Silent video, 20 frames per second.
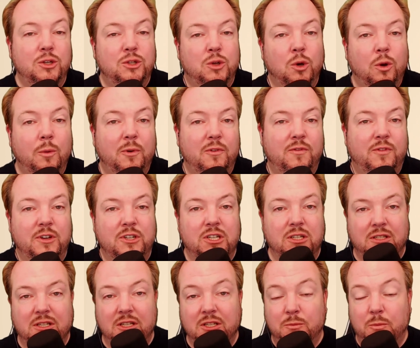tool
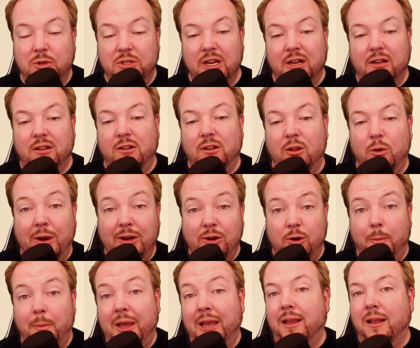proficiencies, particularly when
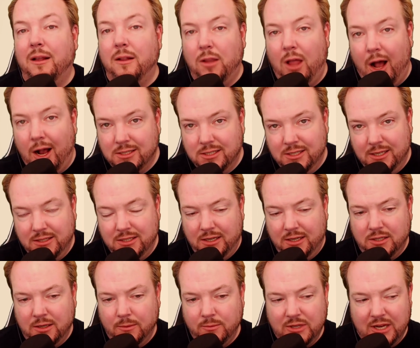you're picking locks, let's
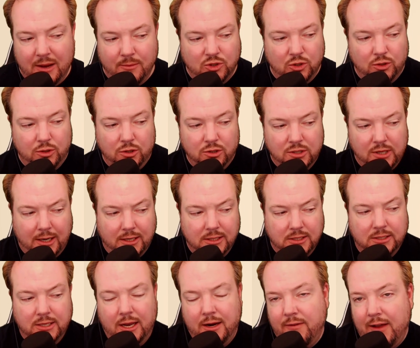say some DMs will use like a
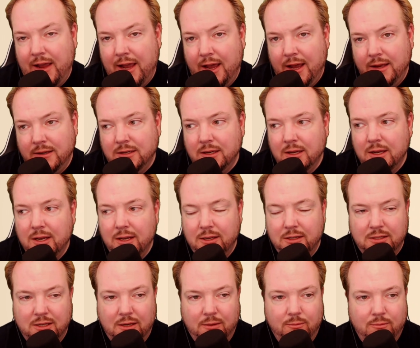sleight of hand,
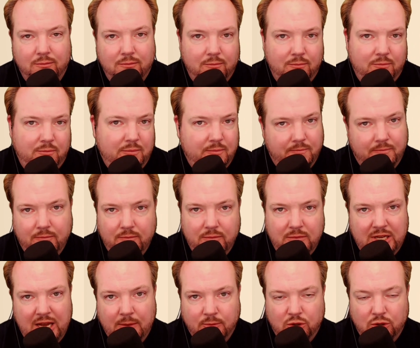some
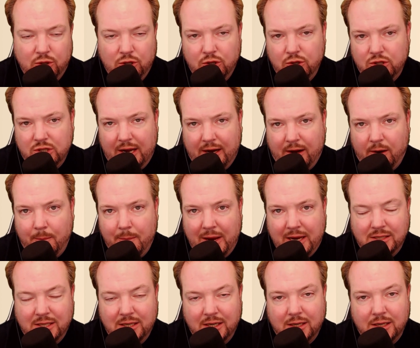DMs will use like a
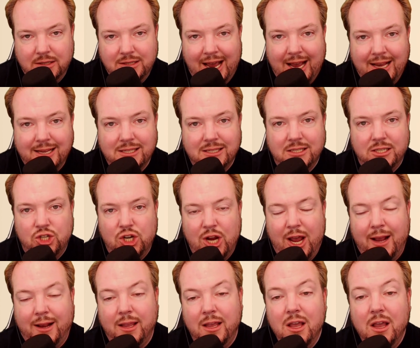basic dex
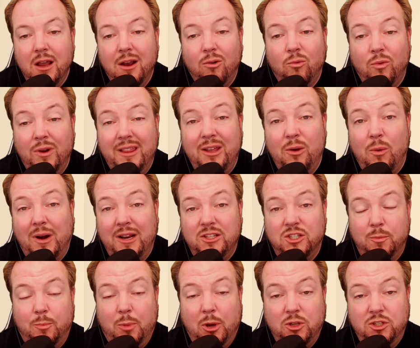check. Really what
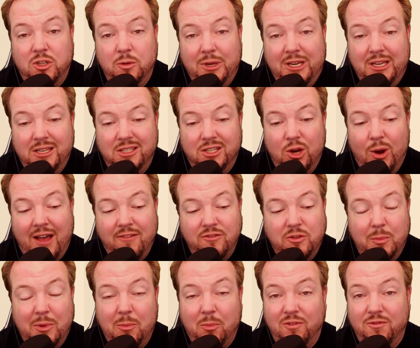it's supposed to be is you have
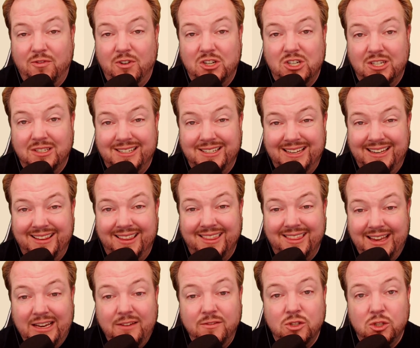to be proficient in
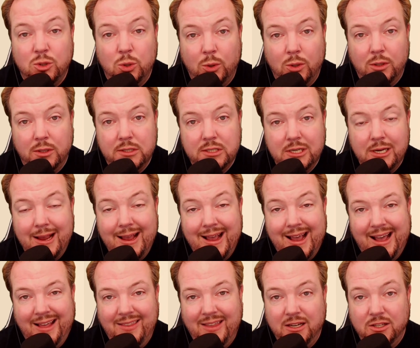thieves' tools,
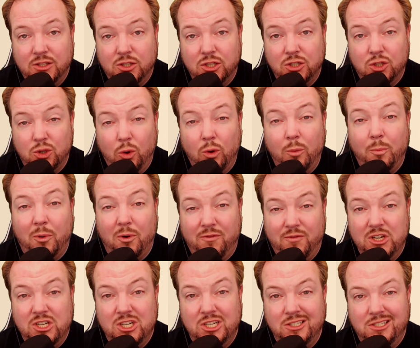and then it's a tool
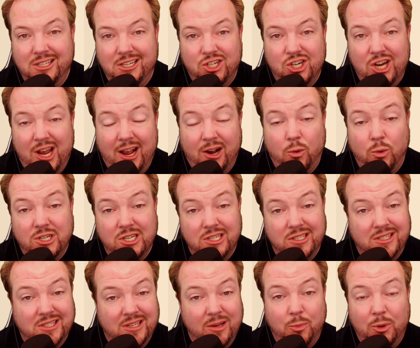proficiency check, which
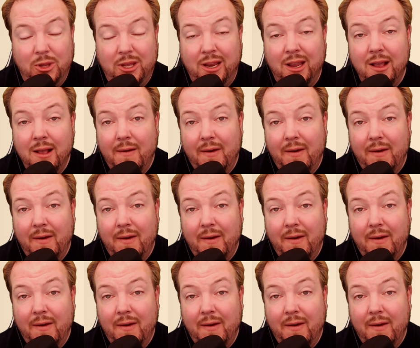is simply